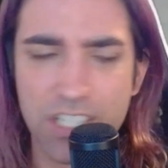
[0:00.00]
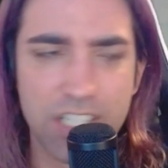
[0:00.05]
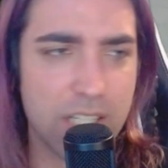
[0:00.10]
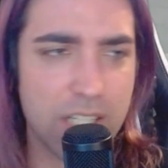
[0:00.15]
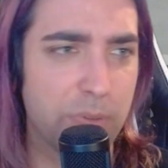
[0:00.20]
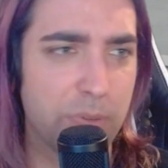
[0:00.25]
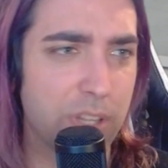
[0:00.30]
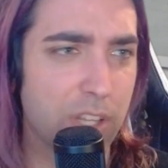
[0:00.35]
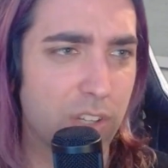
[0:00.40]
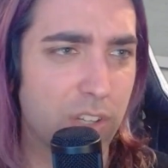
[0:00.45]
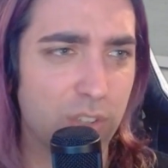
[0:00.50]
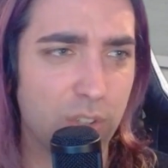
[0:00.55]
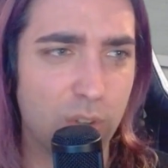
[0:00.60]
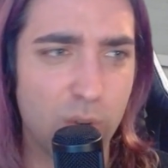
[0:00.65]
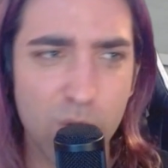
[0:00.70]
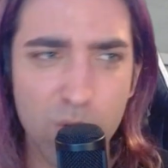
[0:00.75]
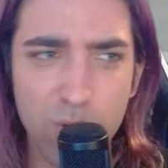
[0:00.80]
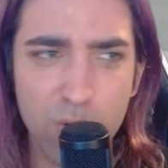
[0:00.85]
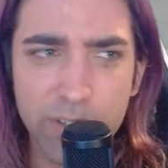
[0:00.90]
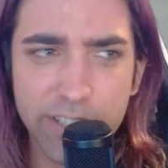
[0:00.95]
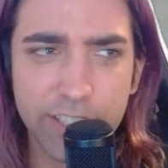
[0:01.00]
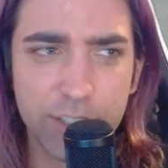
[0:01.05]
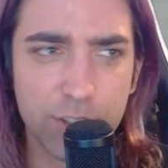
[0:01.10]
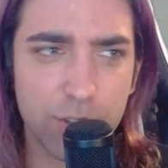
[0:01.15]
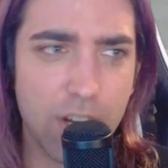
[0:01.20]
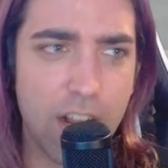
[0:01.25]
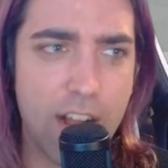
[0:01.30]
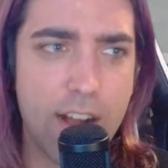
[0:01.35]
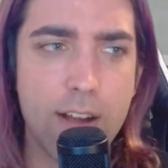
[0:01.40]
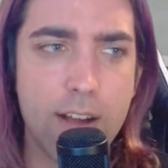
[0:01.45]
some of the lore it
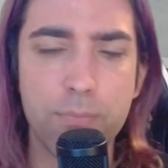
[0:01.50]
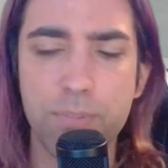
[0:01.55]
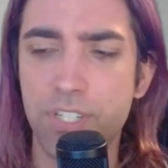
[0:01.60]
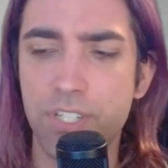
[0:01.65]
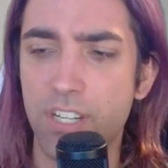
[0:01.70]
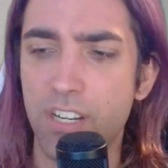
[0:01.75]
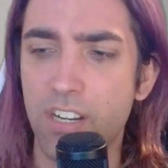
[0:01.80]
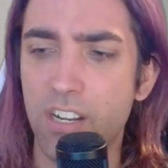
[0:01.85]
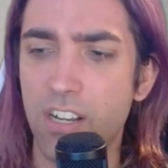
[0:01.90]
drops,